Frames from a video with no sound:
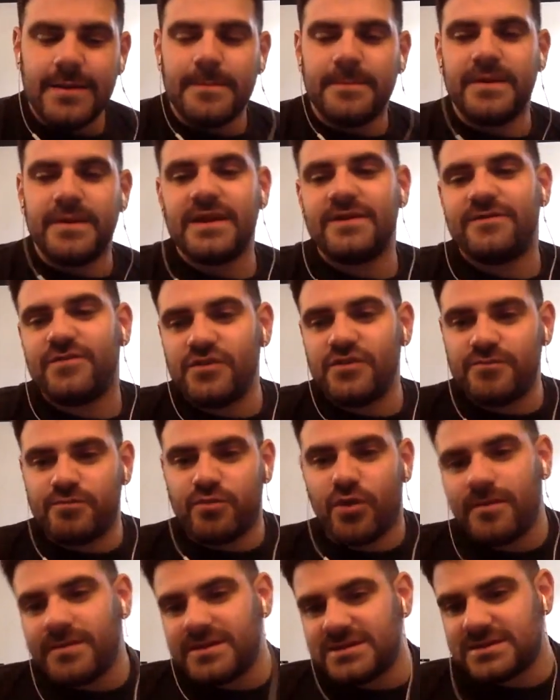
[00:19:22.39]
But if you've
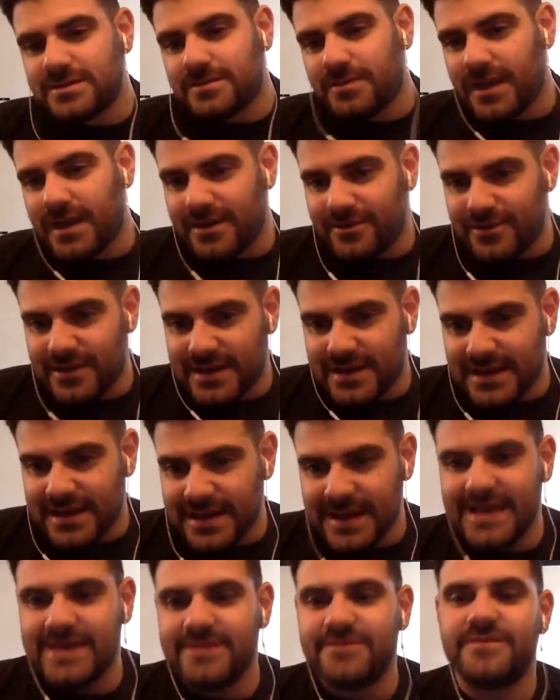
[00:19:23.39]
promised the player he
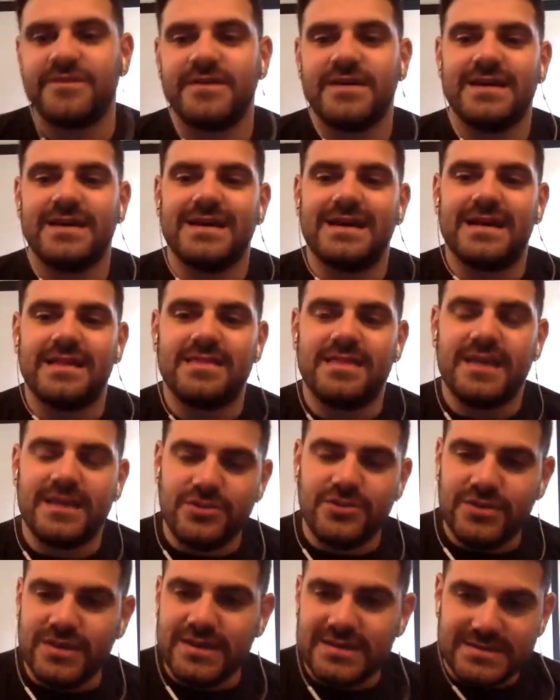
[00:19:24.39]
can leave,
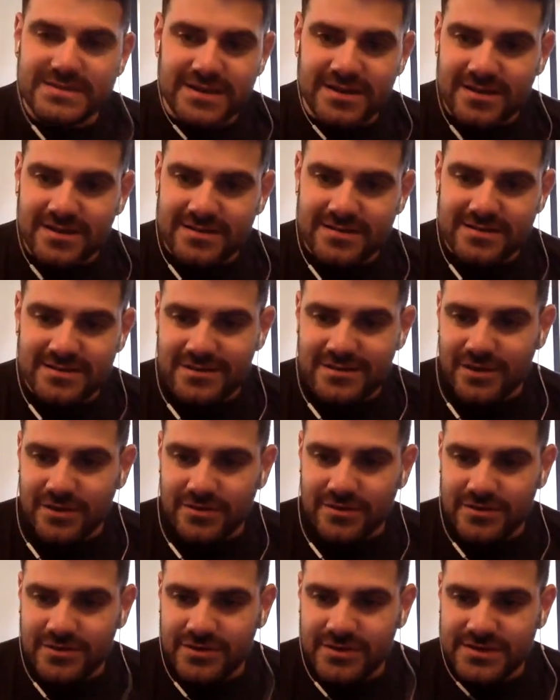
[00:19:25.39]
then you need to
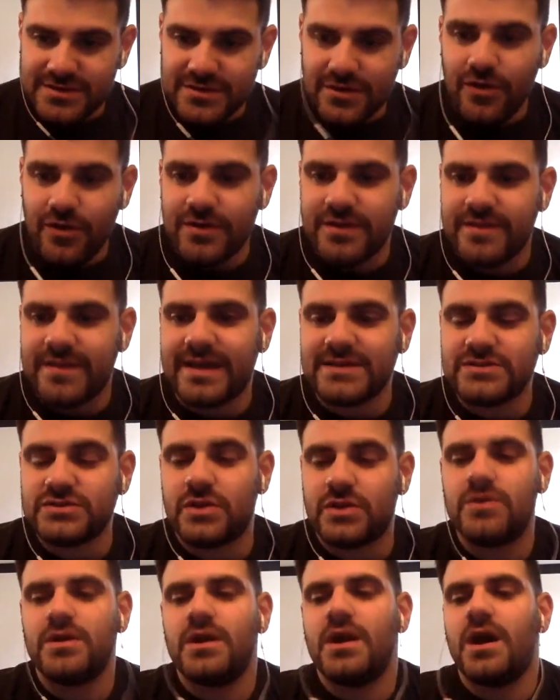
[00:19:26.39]
honour that.
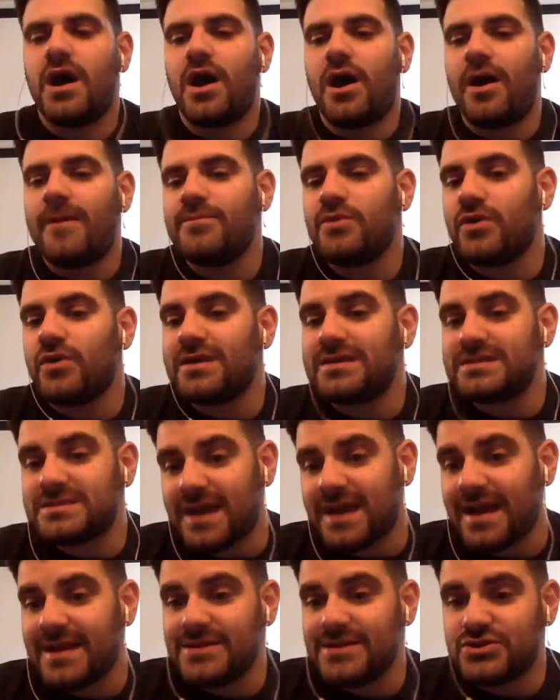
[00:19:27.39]
So I'm not
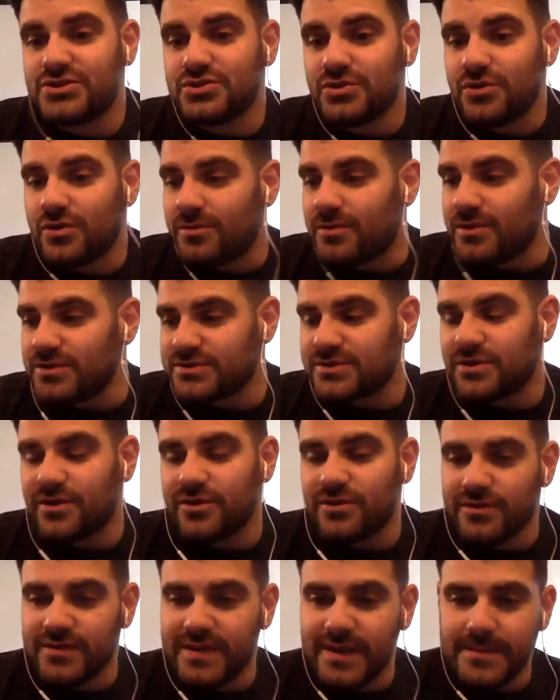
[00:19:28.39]
entirely sure what's
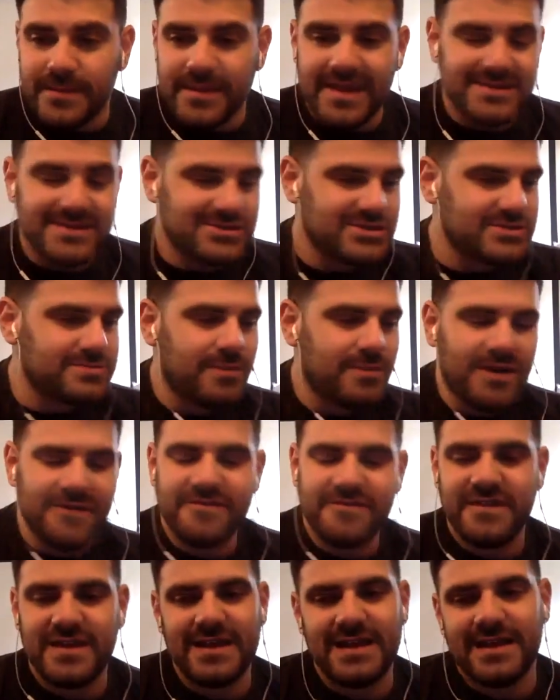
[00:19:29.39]
going on there, but that's just my
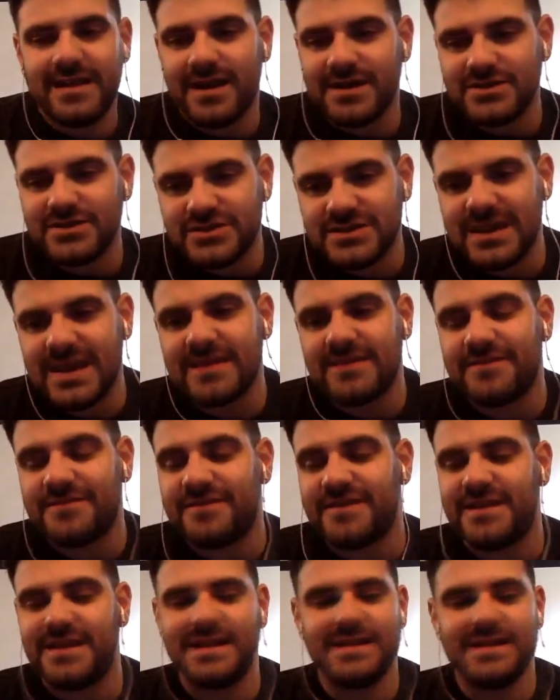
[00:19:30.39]
feeling. I just get the
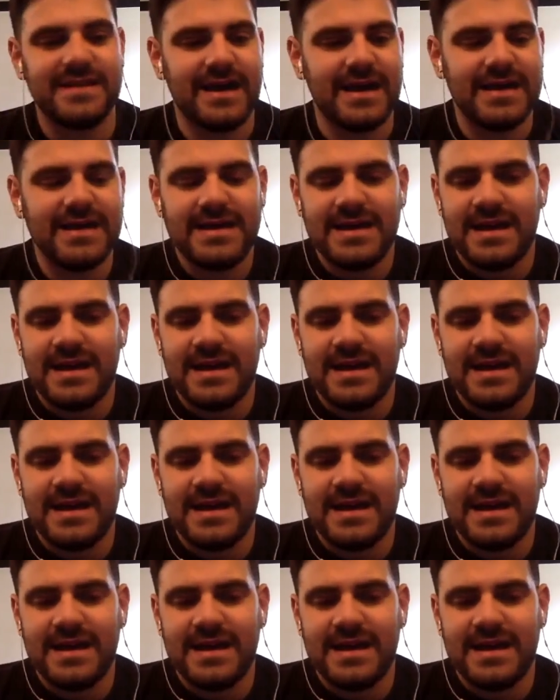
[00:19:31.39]
feeling that